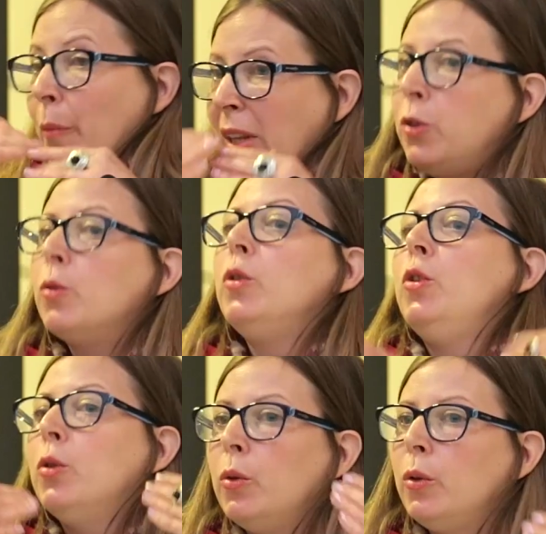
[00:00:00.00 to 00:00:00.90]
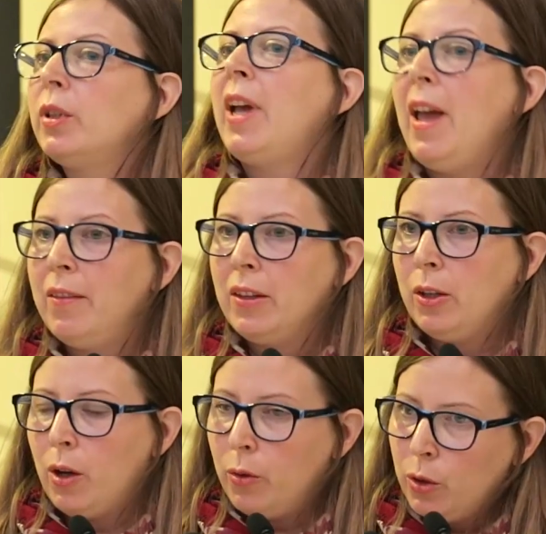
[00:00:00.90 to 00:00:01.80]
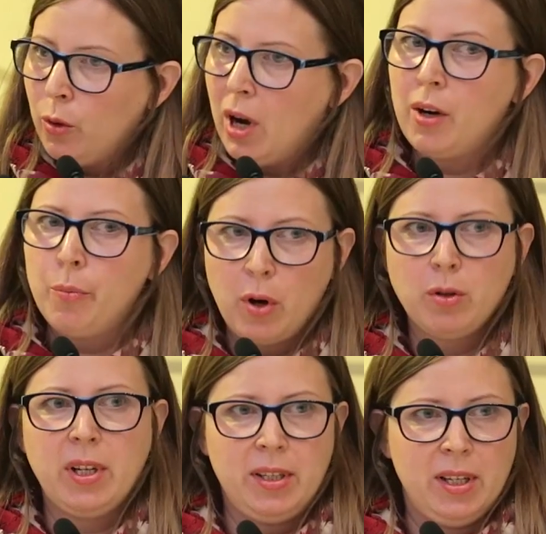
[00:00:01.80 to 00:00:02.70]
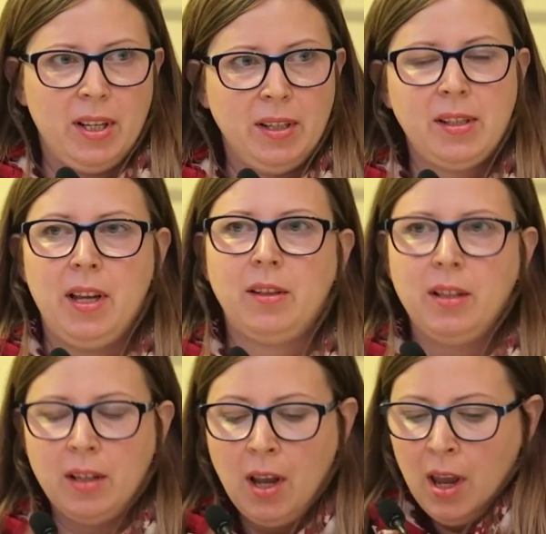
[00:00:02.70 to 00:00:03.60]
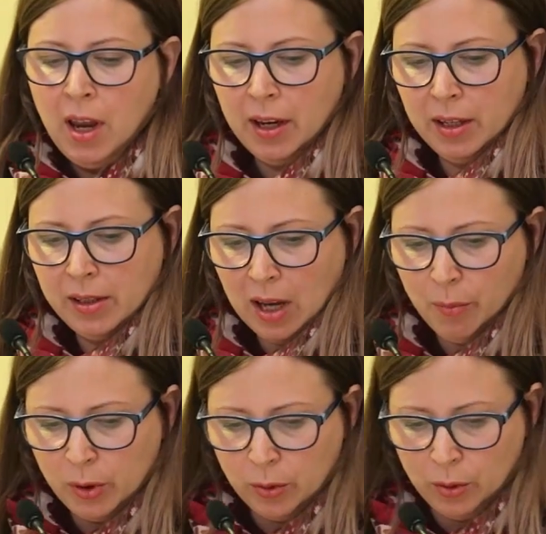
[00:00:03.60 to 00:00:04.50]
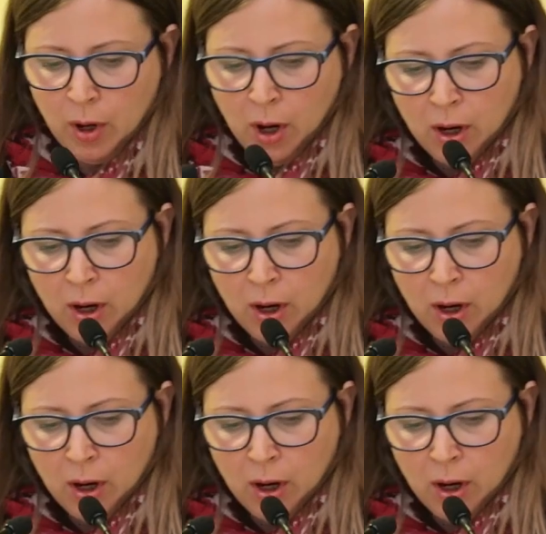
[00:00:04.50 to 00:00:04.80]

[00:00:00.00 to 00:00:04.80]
but you can, you know, you are a process, as I said, and it's up to,